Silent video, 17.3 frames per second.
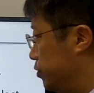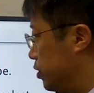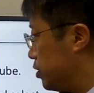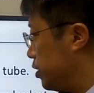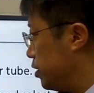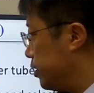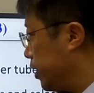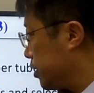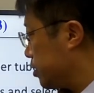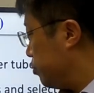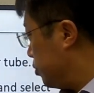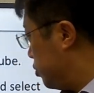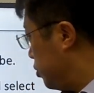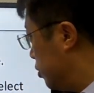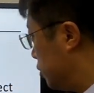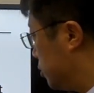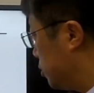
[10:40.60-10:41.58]
this index,
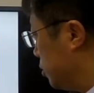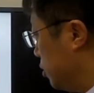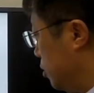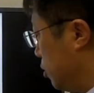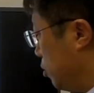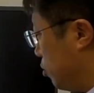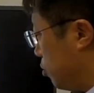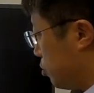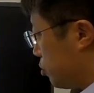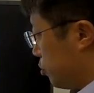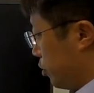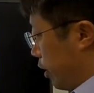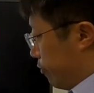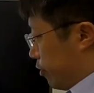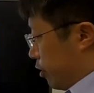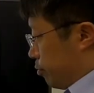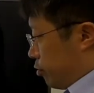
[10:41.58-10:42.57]
which is also
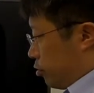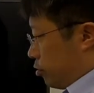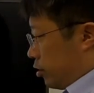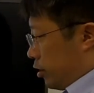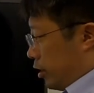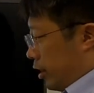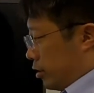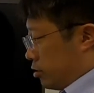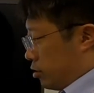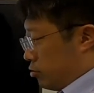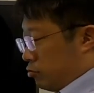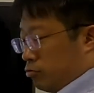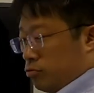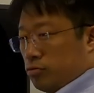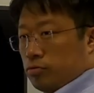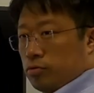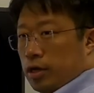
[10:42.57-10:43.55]
every protein has a
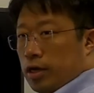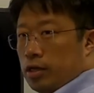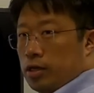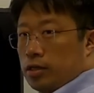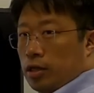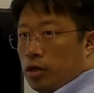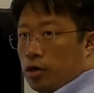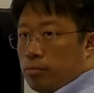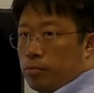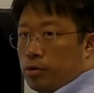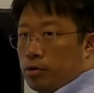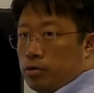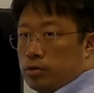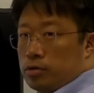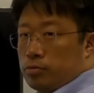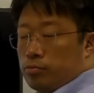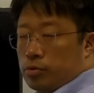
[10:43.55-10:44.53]
280
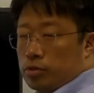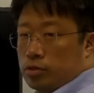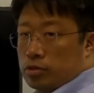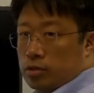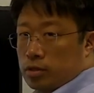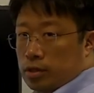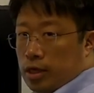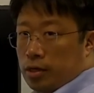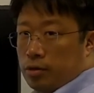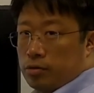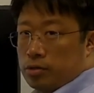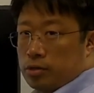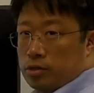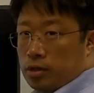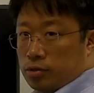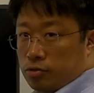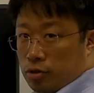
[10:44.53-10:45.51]
nanometers, which is a
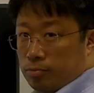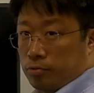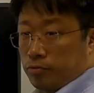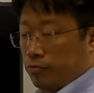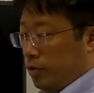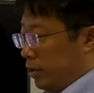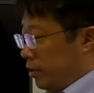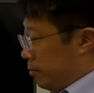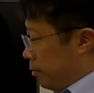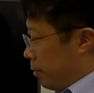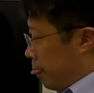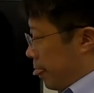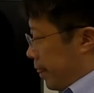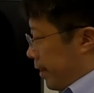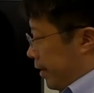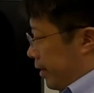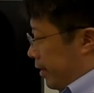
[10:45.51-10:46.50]
tyrosine and tryptophan.
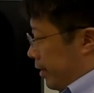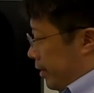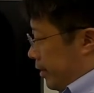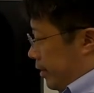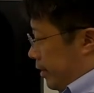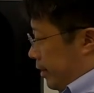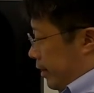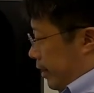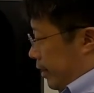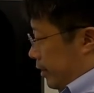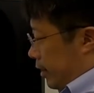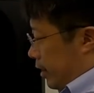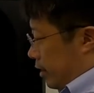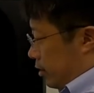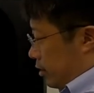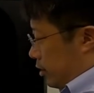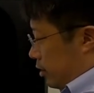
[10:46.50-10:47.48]
And
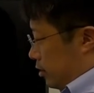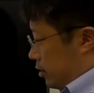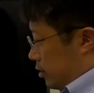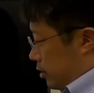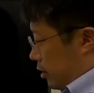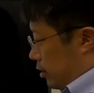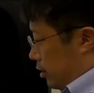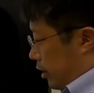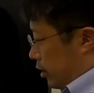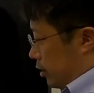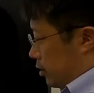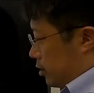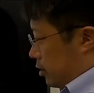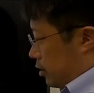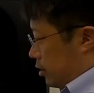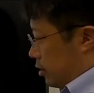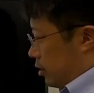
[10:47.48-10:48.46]
then this
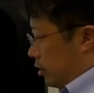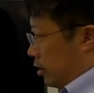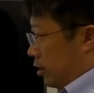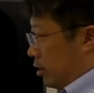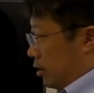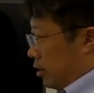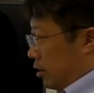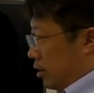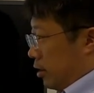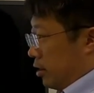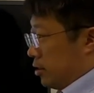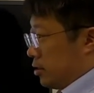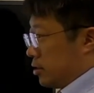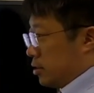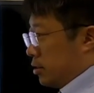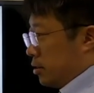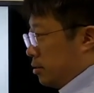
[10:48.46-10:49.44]
index
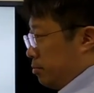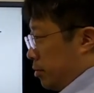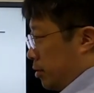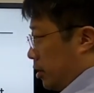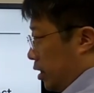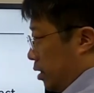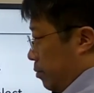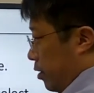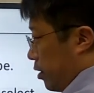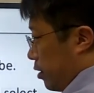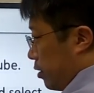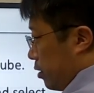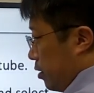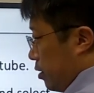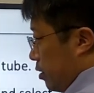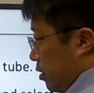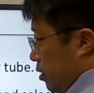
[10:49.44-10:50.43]
is becoming